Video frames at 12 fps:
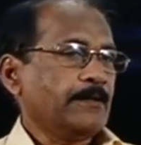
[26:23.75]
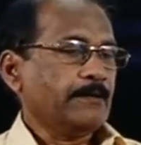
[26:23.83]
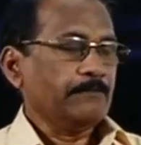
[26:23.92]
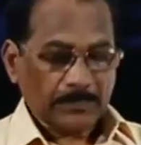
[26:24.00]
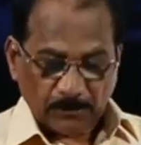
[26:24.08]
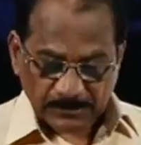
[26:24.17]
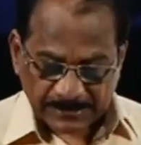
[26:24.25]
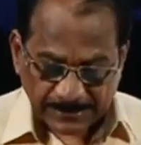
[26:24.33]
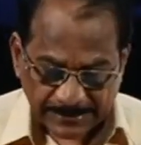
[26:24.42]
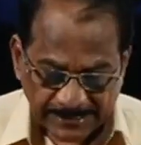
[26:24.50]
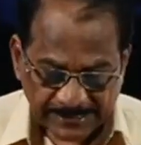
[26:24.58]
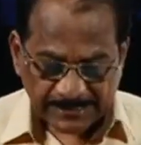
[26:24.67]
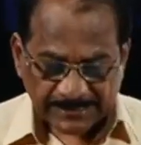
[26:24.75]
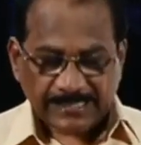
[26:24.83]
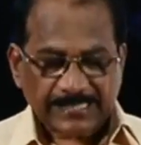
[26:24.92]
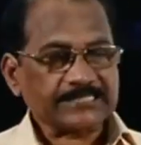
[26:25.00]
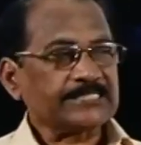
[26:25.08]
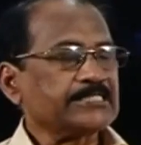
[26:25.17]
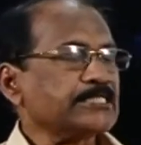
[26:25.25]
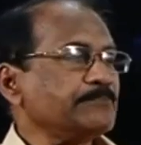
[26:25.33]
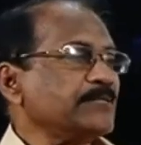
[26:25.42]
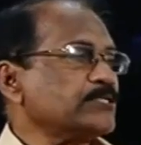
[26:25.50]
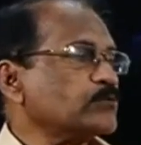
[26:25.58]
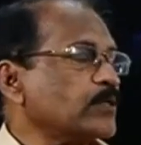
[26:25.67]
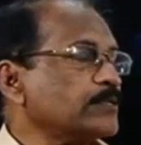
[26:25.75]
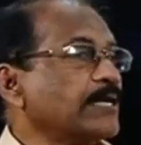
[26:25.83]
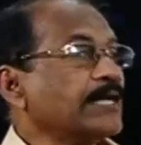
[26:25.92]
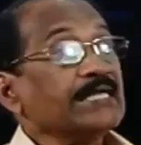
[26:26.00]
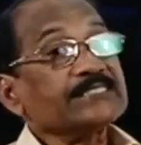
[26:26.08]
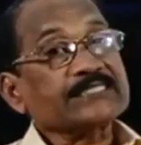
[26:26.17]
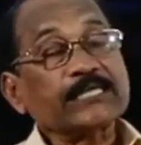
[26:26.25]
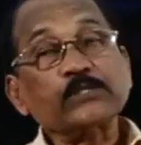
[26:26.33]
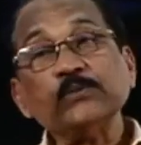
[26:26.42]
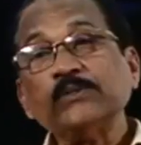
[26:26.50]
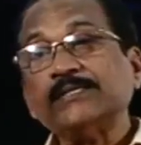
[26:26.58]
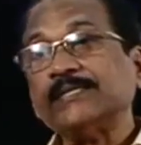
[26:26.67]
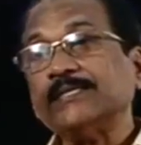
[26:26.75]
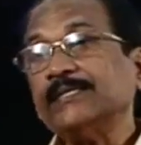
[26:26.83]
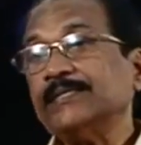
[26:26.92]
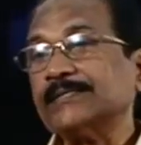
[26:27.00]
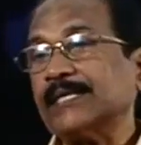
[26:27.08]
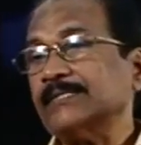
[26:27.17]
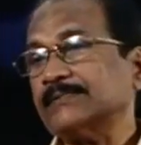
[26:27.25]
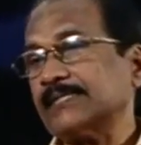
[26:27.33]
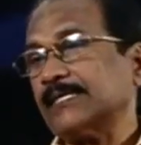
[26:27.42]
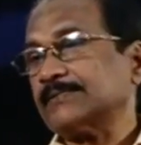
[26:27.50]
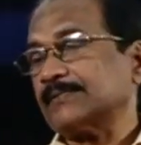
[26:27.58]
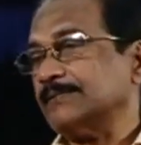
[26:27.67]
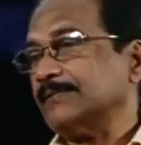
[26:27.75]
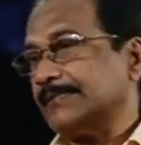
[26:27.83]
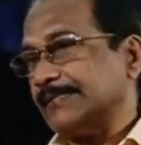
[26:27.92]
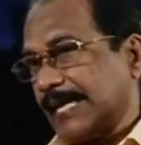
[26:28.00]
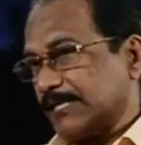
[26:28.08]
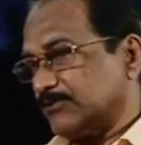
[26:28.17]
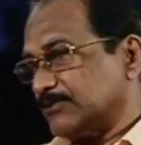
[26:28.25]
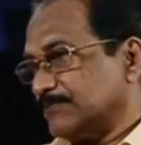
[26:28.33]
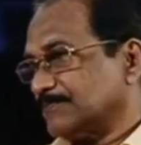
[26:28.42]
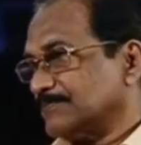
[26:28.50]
Because this is, STT means what? Security transaction tax.